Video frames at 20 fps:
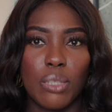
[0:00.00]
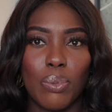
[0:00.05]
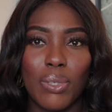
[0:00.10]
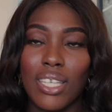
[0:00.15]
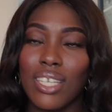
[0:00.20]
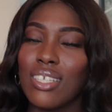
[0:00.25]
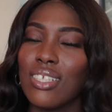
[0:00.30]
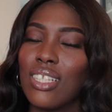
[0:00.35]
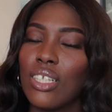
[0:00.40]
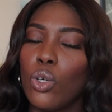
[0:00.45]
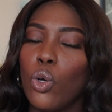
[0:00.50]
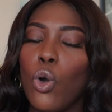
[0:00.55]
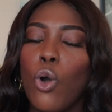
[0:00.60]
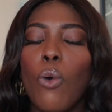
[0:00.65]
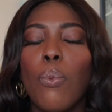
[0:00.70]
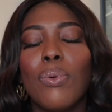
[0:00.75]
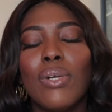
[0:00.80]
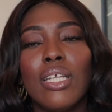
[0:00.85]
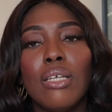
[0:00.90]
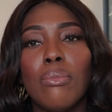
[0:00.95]
because the
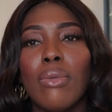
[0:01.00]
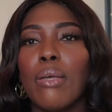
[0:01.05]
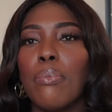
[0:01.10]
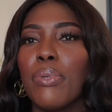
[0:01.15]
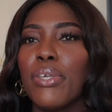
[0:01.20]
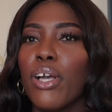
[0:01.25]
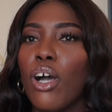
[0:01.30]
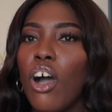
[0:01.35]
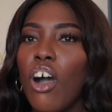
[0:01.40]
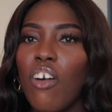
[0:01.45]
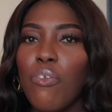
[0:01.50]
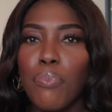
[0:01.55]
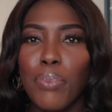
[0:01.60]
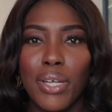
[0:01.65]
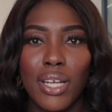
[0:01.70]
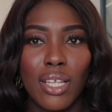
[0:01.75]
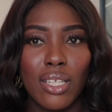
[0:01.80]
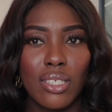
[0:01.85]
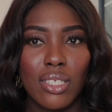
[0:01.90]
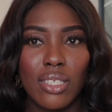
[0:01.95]
opening might be
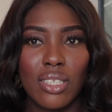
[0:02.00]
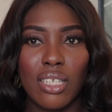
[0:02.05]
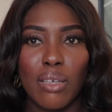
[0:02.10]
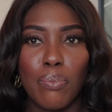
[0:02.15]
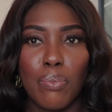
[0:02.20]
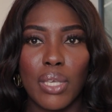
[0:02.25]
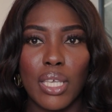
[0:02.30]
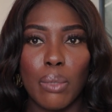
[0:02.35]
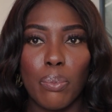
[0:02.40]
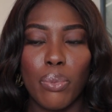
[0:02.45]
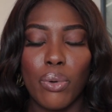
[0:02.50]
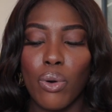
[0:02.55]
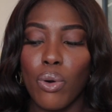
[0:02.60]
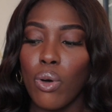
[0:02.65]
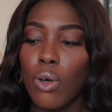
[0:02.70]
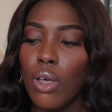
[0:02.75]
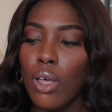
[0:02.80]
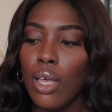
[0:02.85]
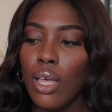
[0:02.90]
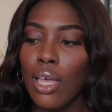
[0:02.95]
off-putting to some people.